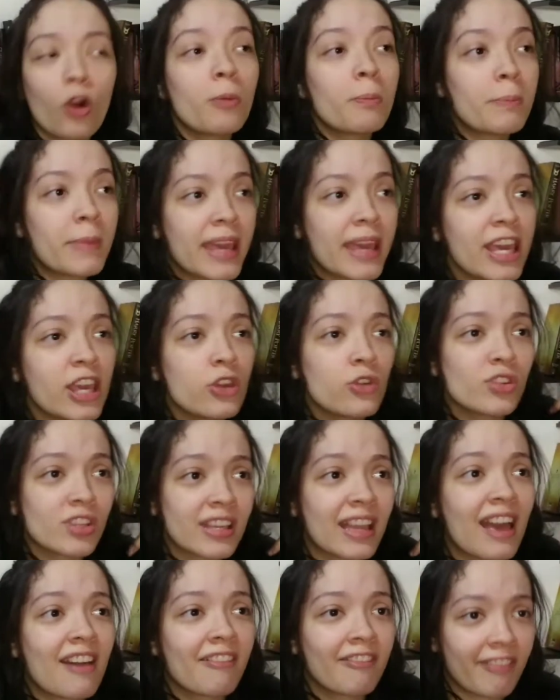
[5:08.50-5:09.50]
or me
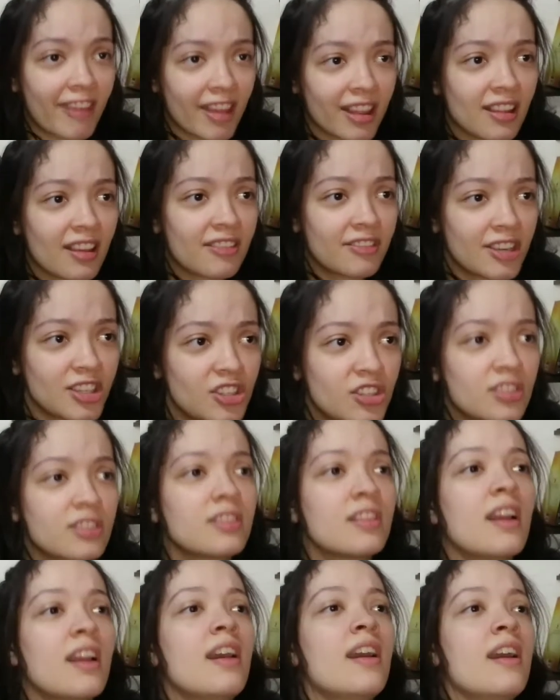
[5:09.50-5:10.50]
using a
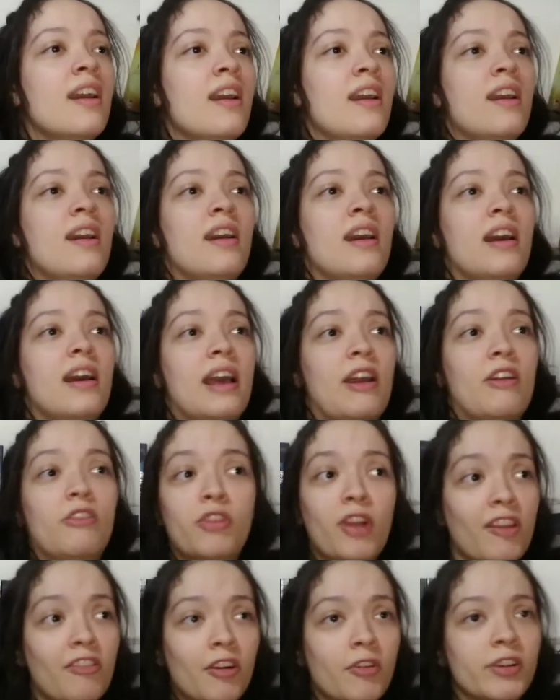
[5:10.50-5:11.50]
WandaVision
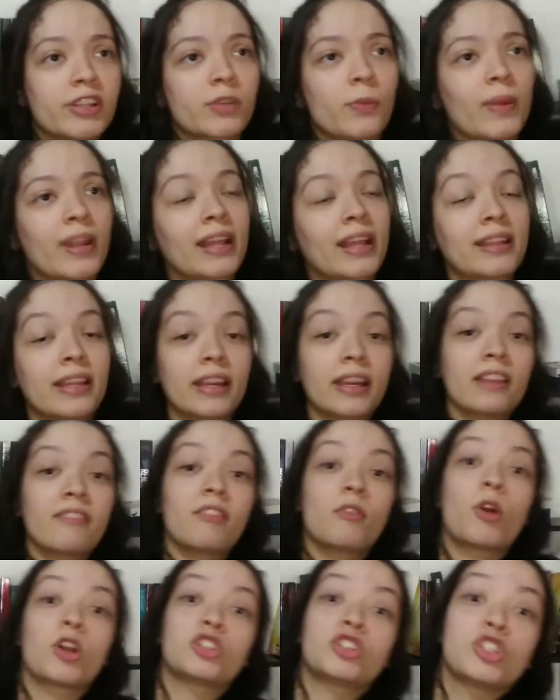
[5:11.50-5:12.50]
reference when I didn't
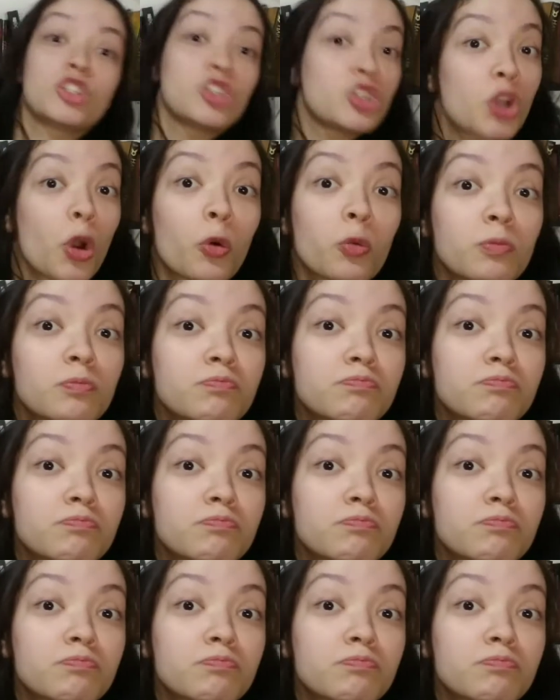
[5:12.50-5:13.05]
even watch the show.